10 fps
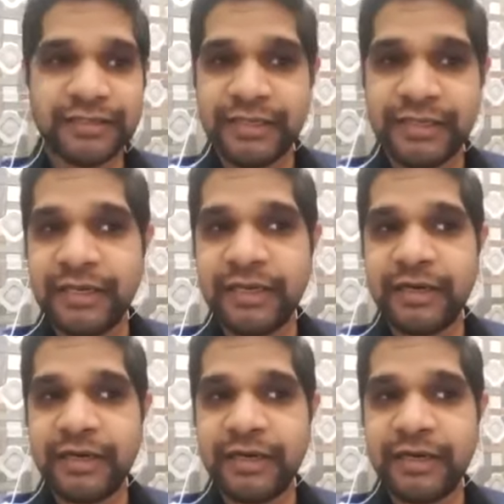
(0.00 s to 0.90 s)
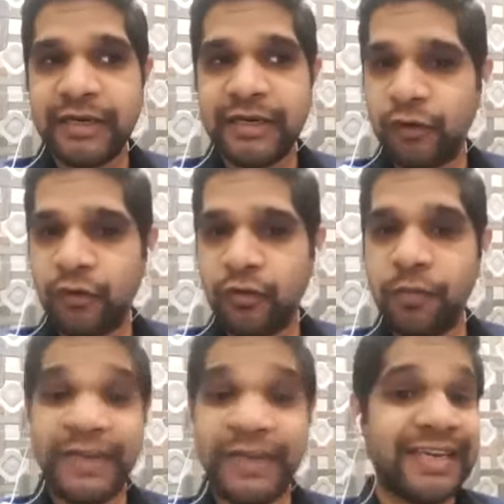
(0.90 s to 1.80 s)
see nearby
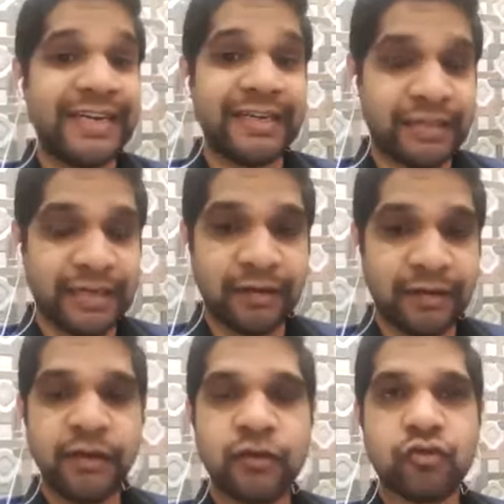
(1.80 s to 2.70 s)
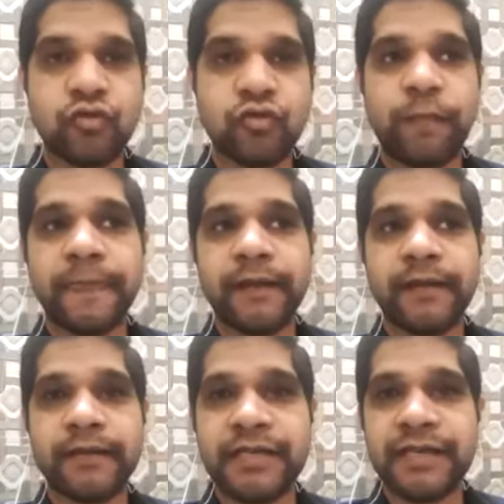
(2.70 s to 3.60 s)
you being in India. So
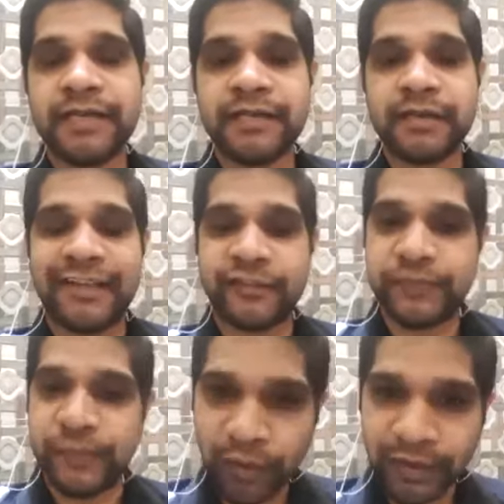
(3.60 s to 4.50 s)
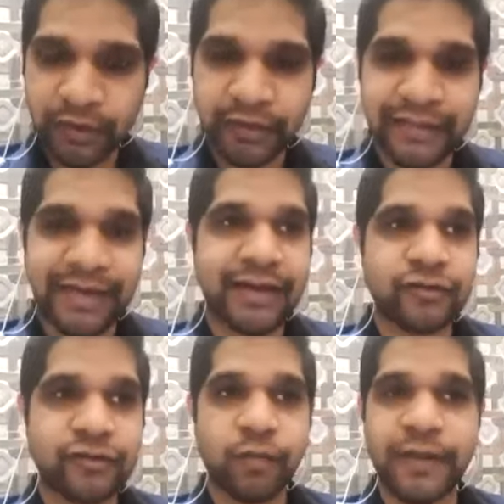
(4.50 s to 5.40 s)
just explore it.
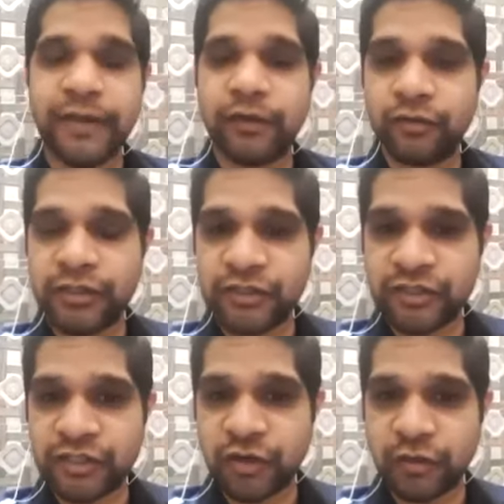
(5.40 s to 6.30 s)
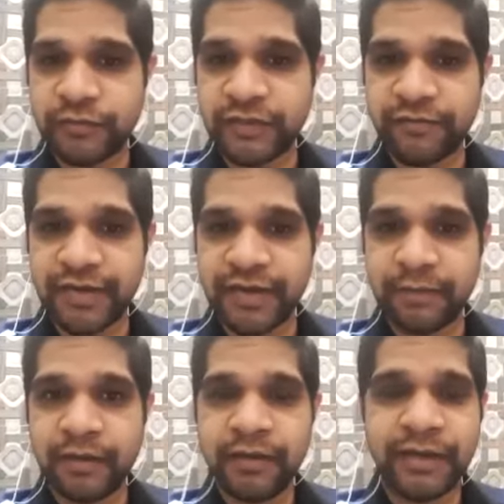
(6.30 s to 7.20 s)
There are so many good engineering options
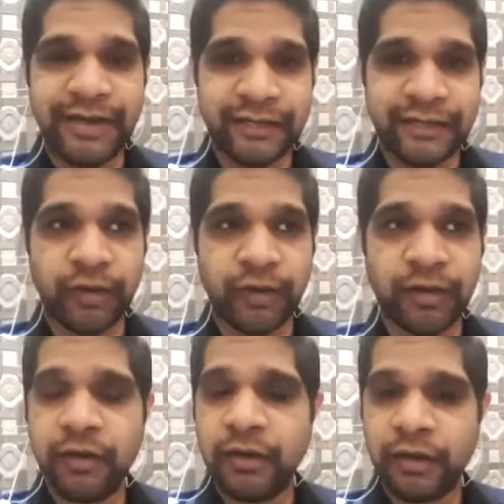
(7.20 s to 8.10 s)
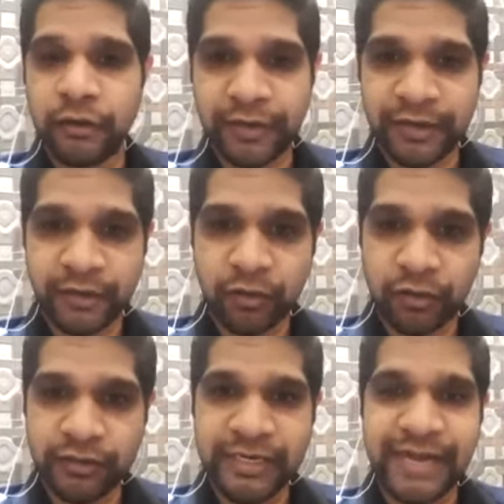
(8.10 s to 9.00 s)
available. Explore it. You can
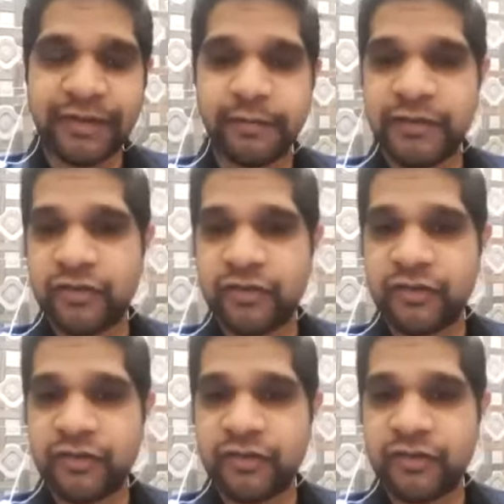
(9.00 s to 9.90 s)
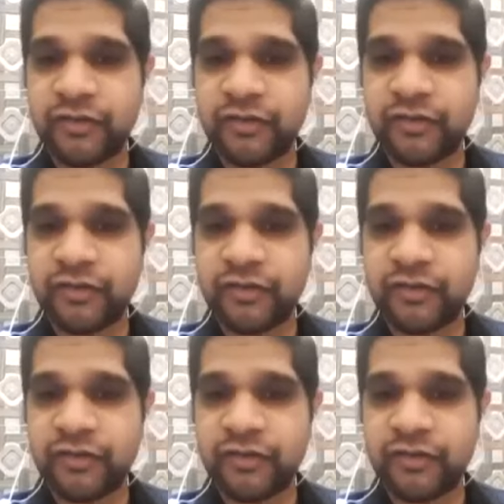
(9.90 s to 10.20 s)
contact Mr. Gunjan,